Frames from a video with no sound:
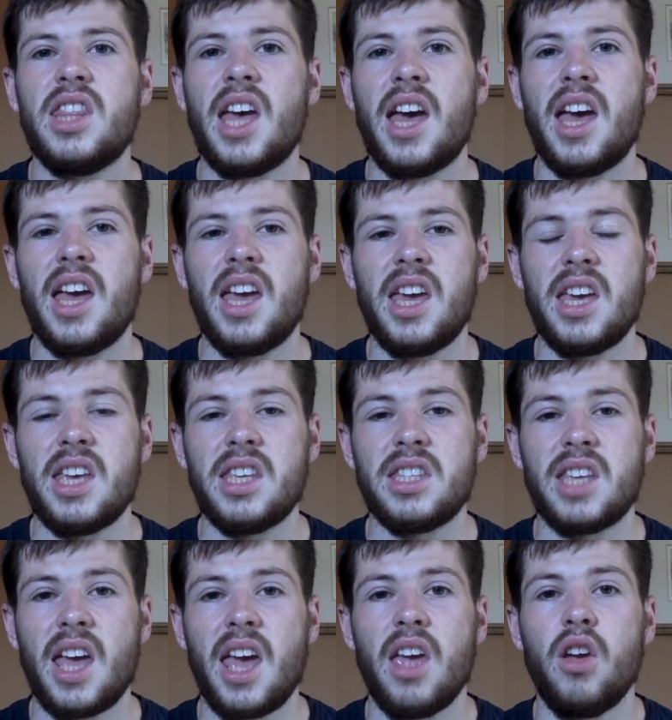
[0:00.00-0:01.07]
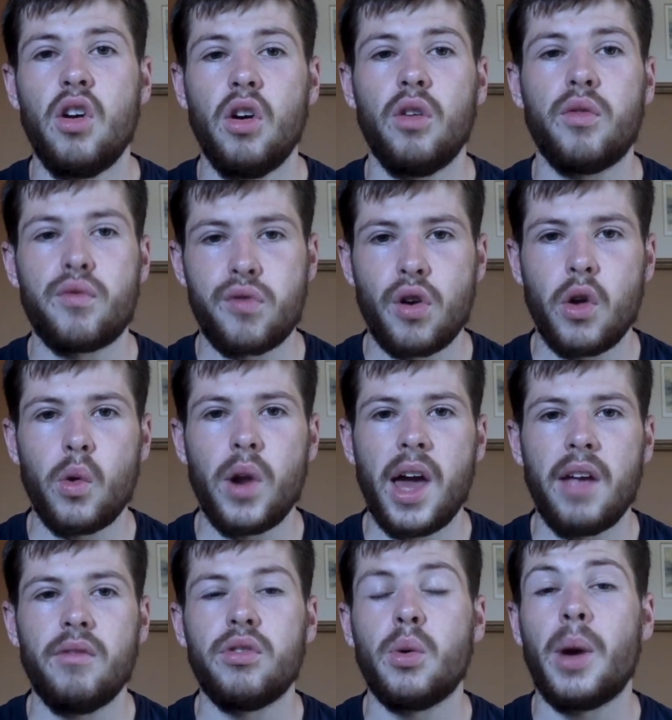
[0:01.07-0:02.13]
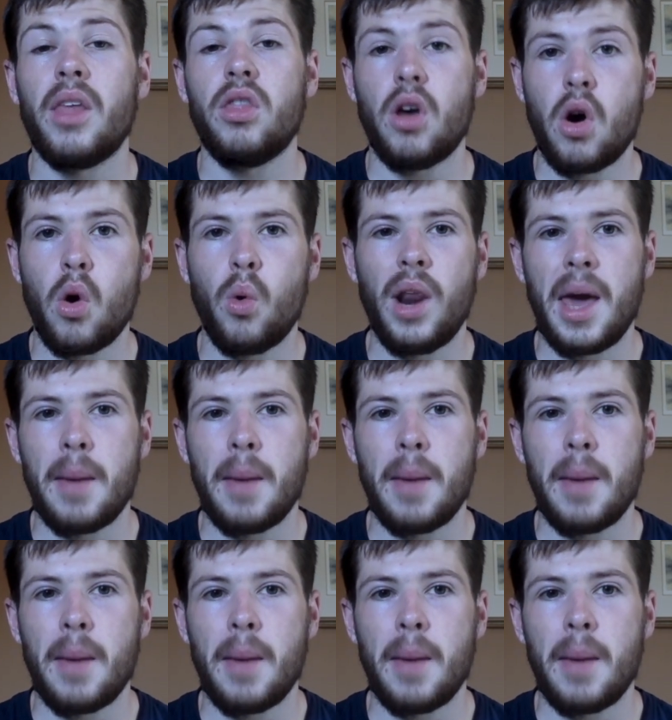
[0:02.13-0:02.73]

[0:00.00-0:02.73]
There is a good through line throughout the whole